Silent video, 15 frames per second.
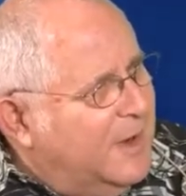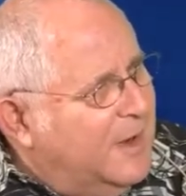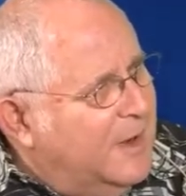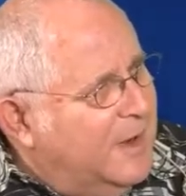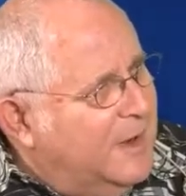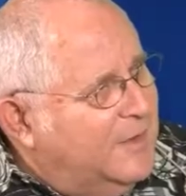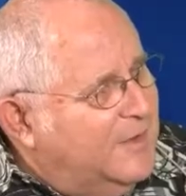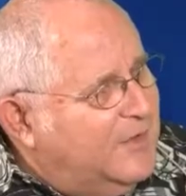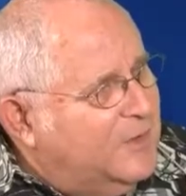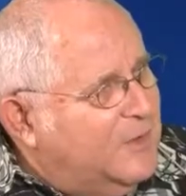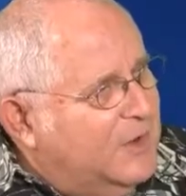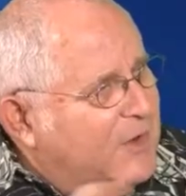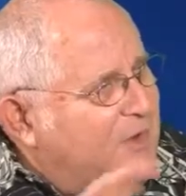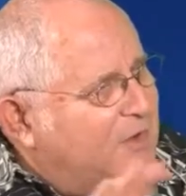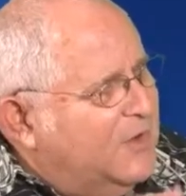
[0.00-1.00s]
And this is
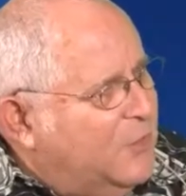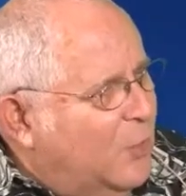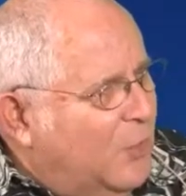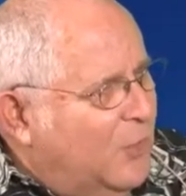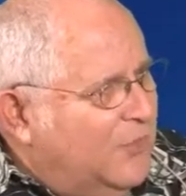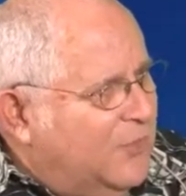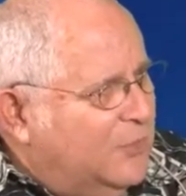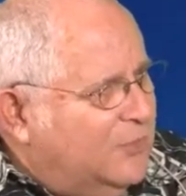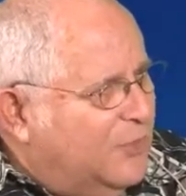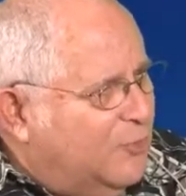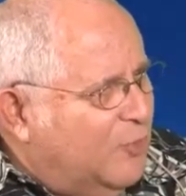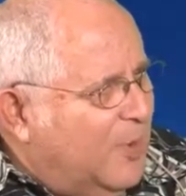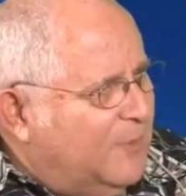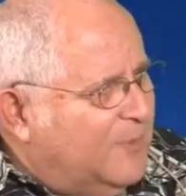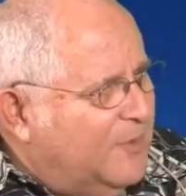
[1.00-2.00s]
good. This is also
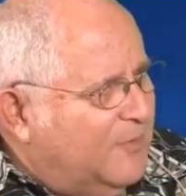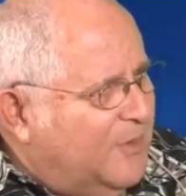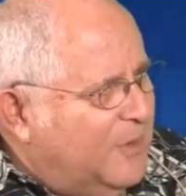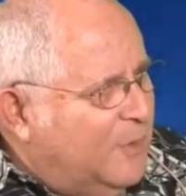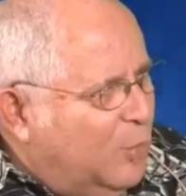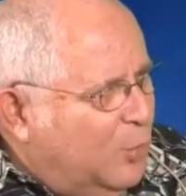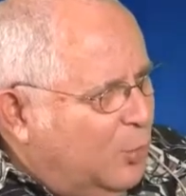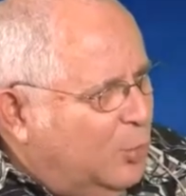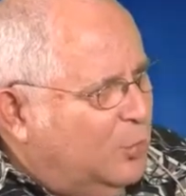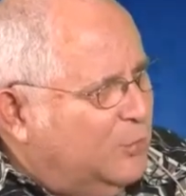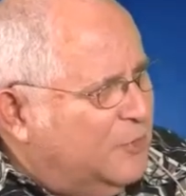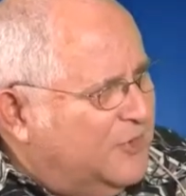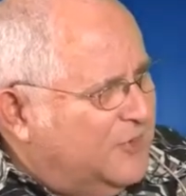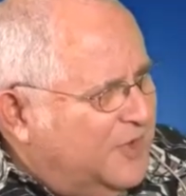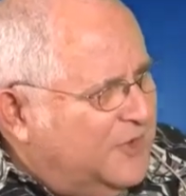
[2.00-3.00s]
disruptive on the
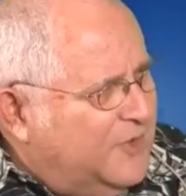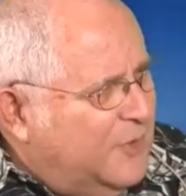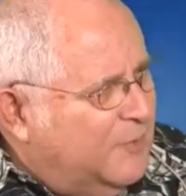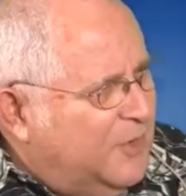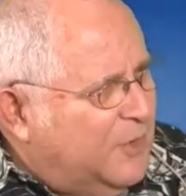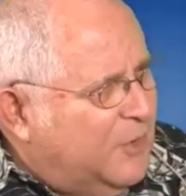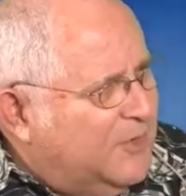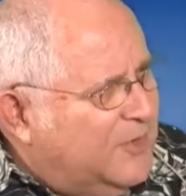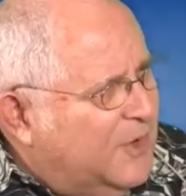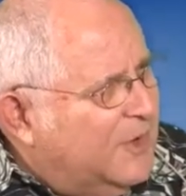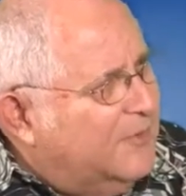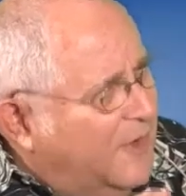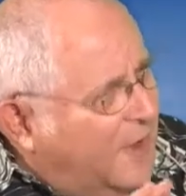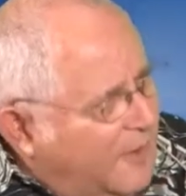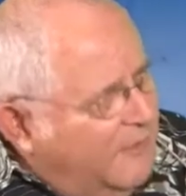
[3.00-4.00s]
whole system, because
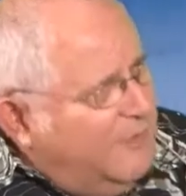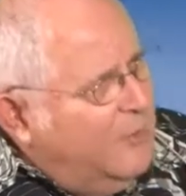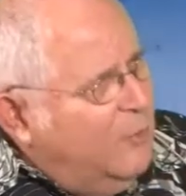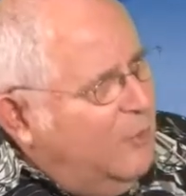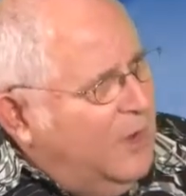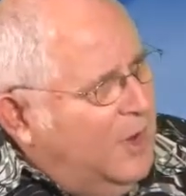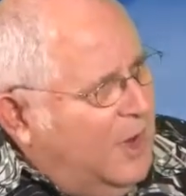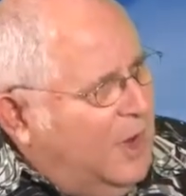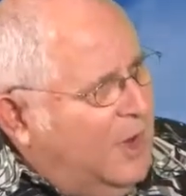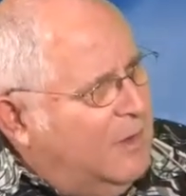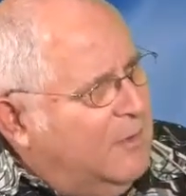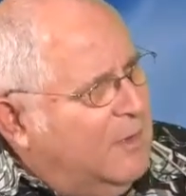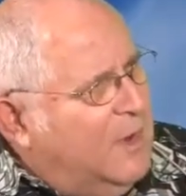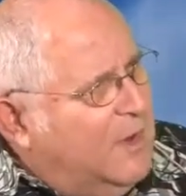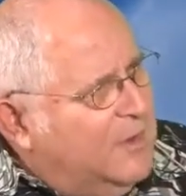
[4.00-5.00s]
if everyone
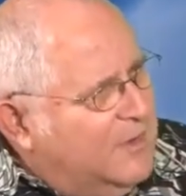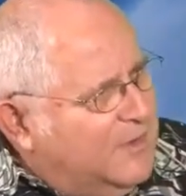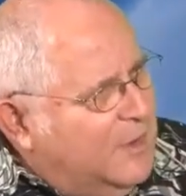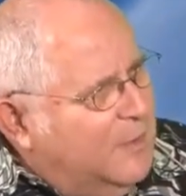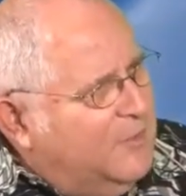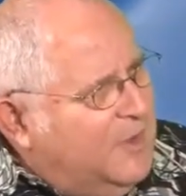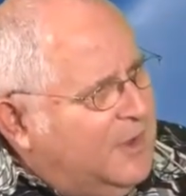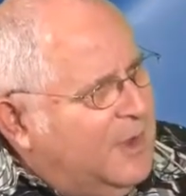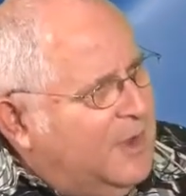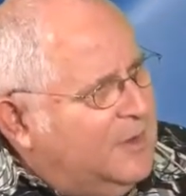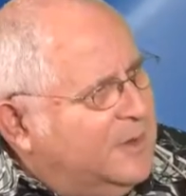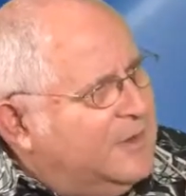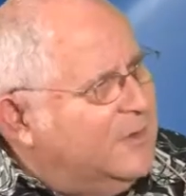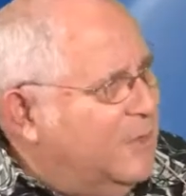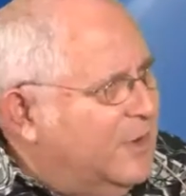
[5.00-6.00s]
had something
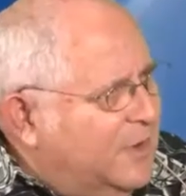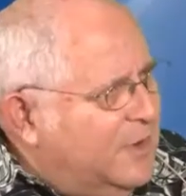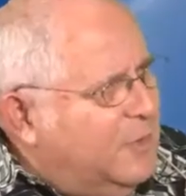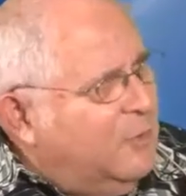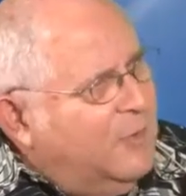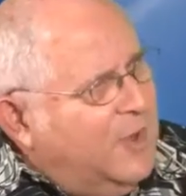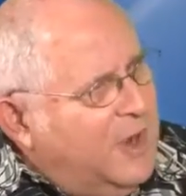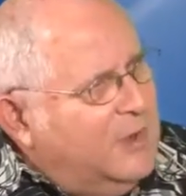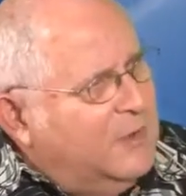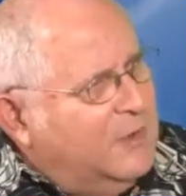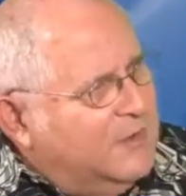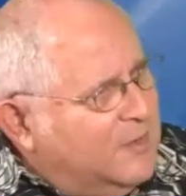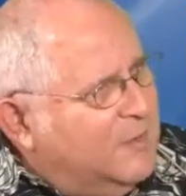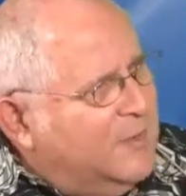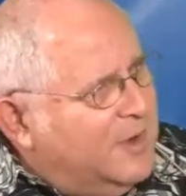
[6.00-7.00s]
this, whether you made it
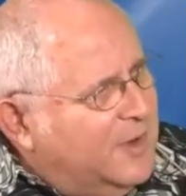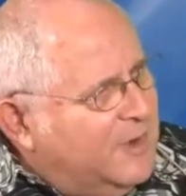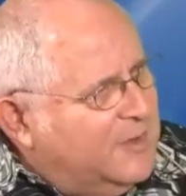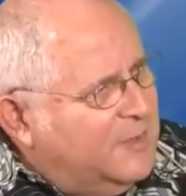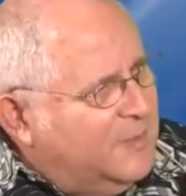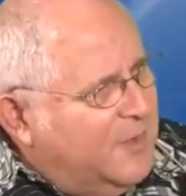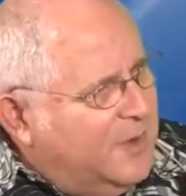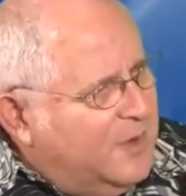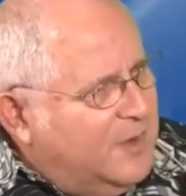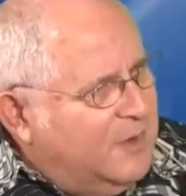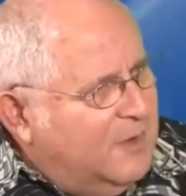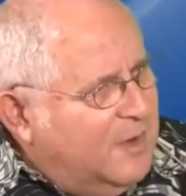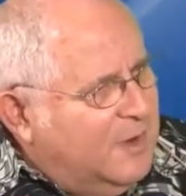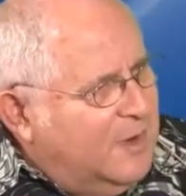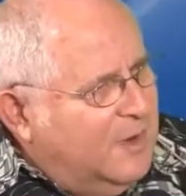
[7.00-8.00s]
or somebody else made it,
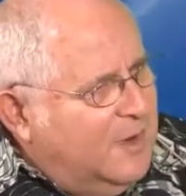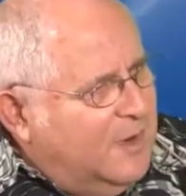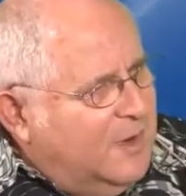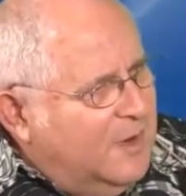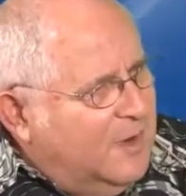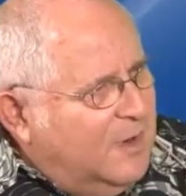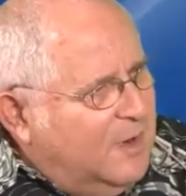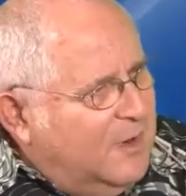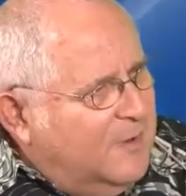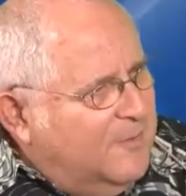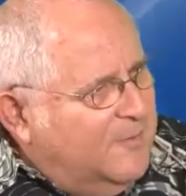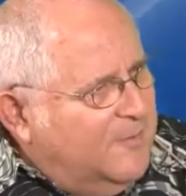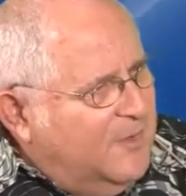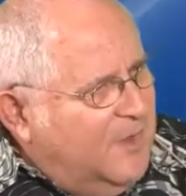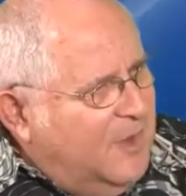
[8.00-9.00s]

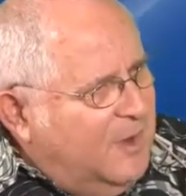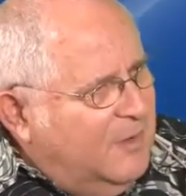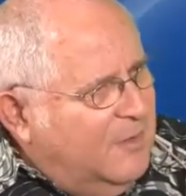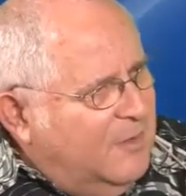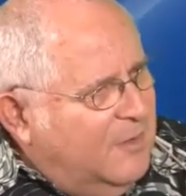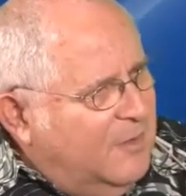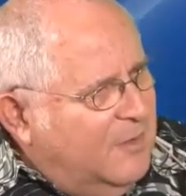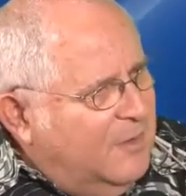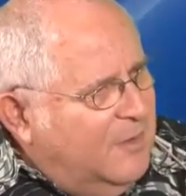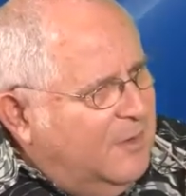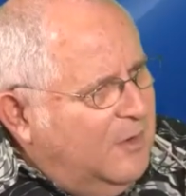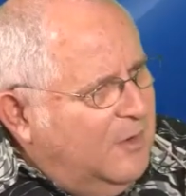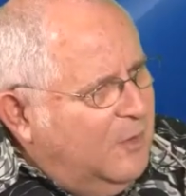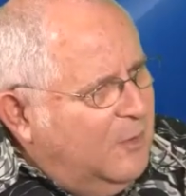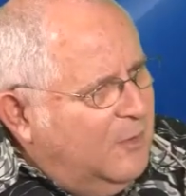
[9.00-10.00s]
then
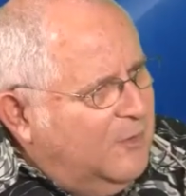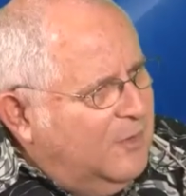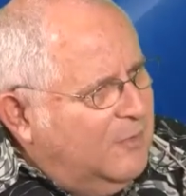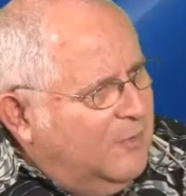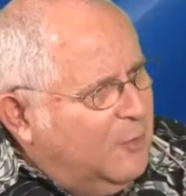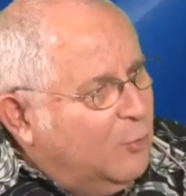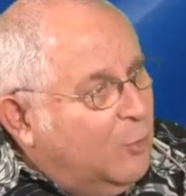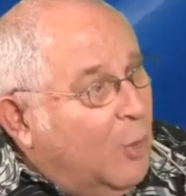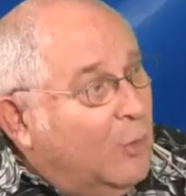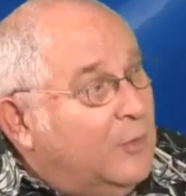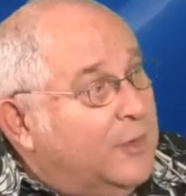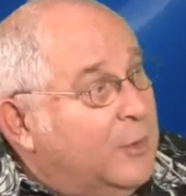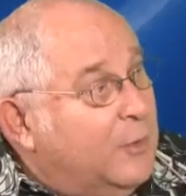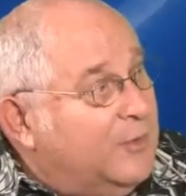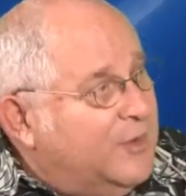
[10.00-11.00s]
the
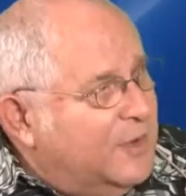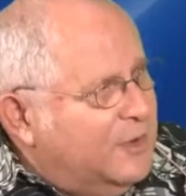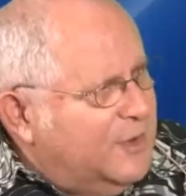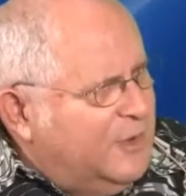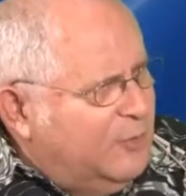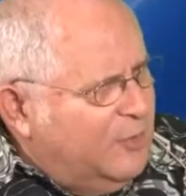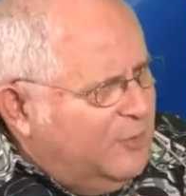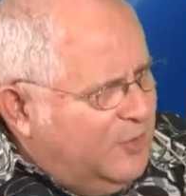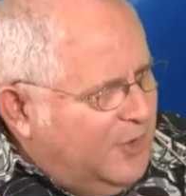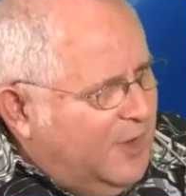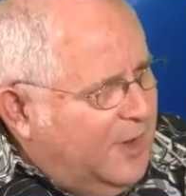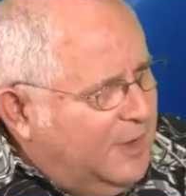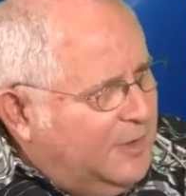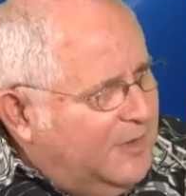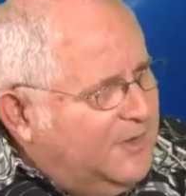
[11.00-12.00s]
role the utility would
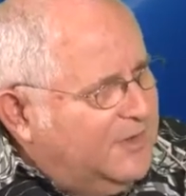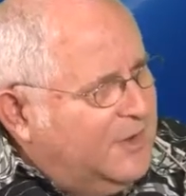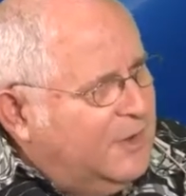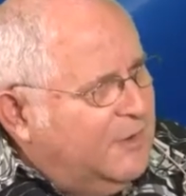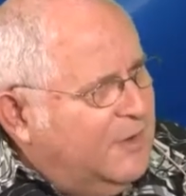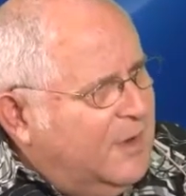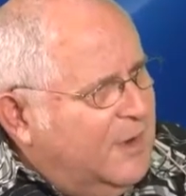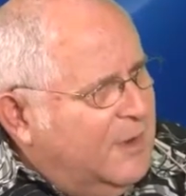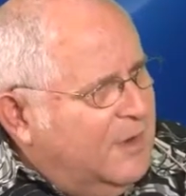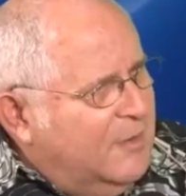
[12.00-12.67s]
play, at least in